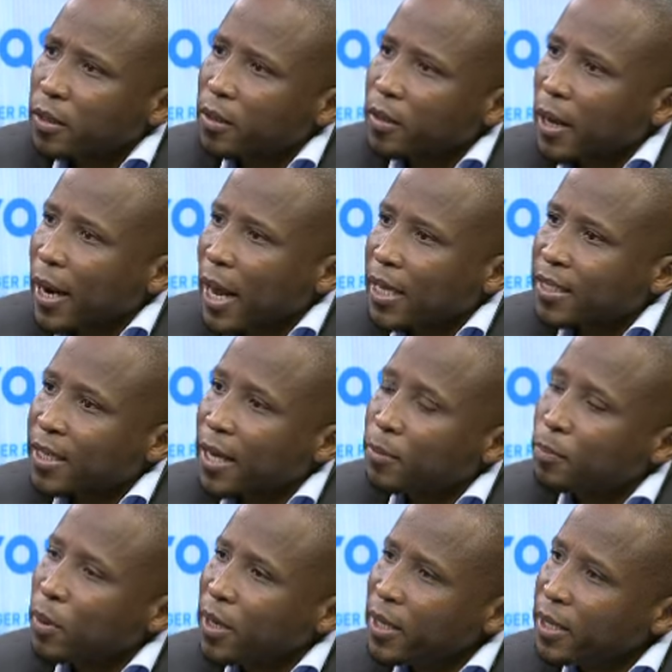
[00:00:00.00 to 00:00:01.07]
And I
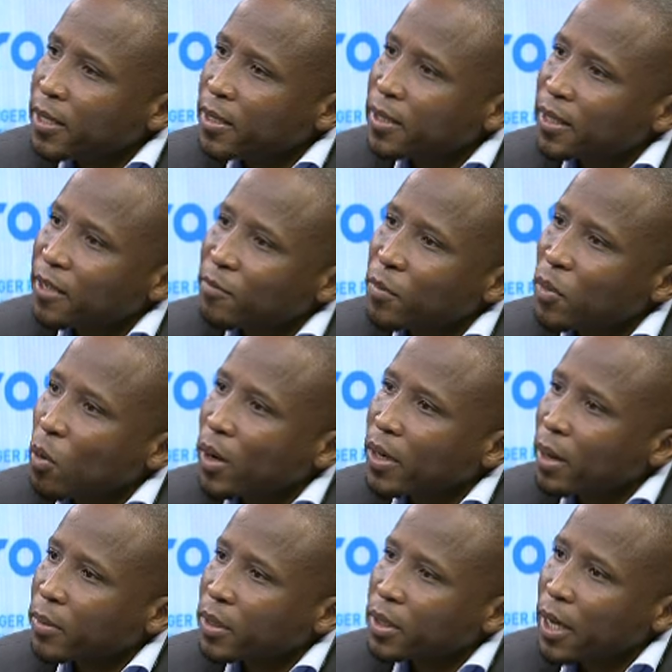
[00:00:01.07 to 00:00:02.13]
said, please give me what
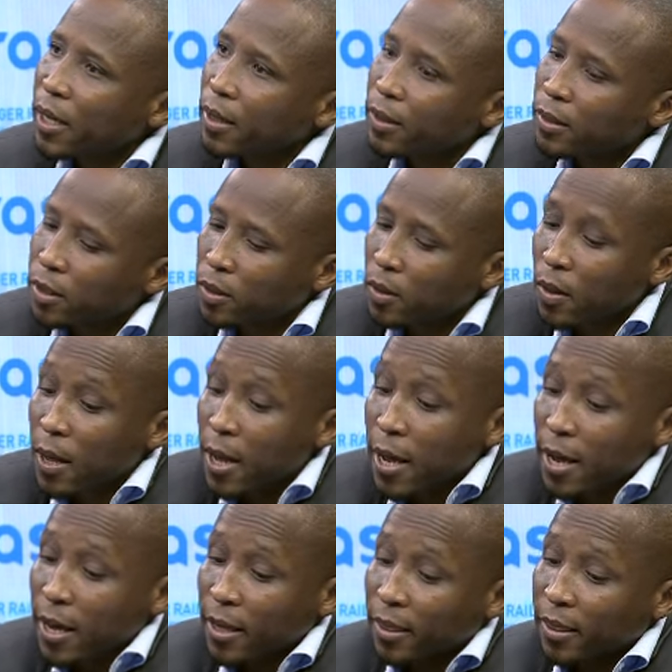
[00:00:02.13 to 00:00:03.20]
I'm entitled to.
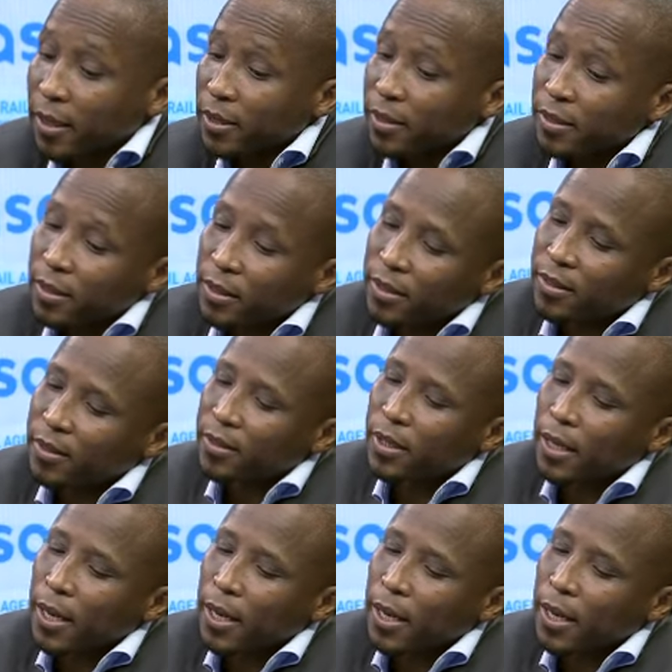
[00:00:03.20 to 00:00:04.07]
This is